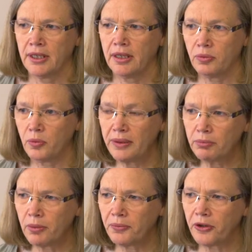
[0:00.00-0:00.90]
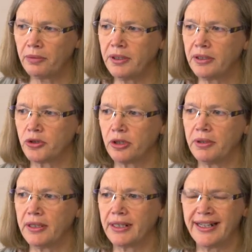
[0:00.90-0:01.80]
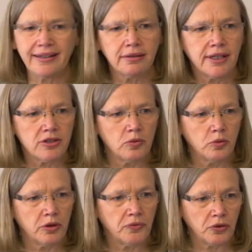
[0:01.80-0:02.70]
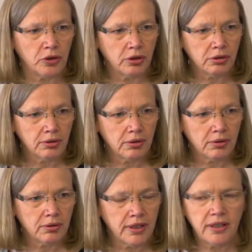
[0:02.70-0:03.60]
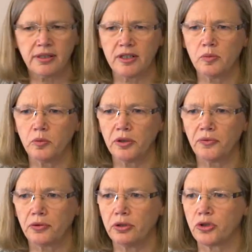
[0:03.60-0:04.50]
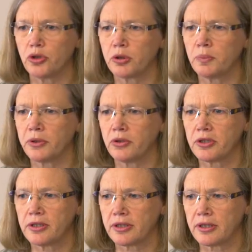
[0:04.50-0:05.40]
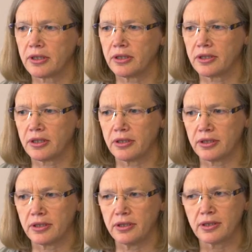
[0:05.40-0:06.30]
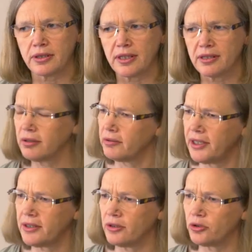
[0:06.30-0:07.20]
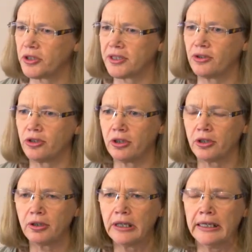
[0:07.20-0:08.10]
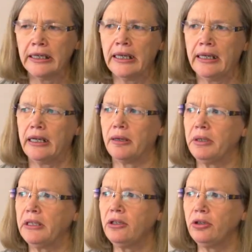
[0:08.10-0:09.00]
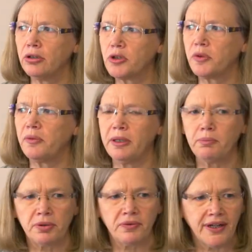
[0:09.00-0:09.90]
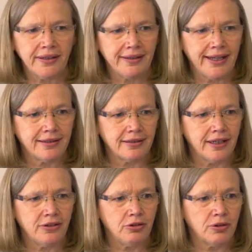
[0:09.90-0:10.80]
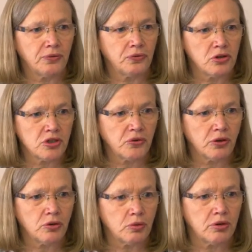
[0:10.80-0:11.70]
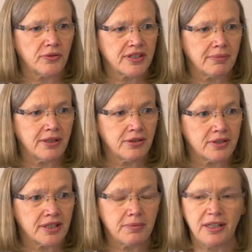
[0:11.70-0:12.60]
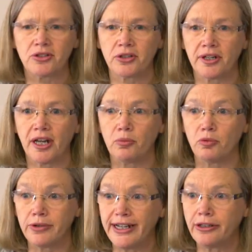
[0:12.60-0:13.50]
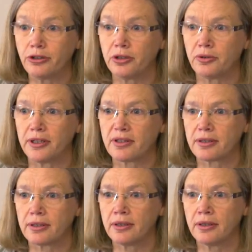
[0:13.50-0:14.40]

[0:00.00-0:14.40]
one mom phoned me and told me that Lattle doesn't work for her and it doesn't work for her children because it's this and this and this and this. And I said, oh, that's interesting. Do you know how many years we've been providing Lattle and you're the first phone call of somebody to tell me that. So now I'm really curious.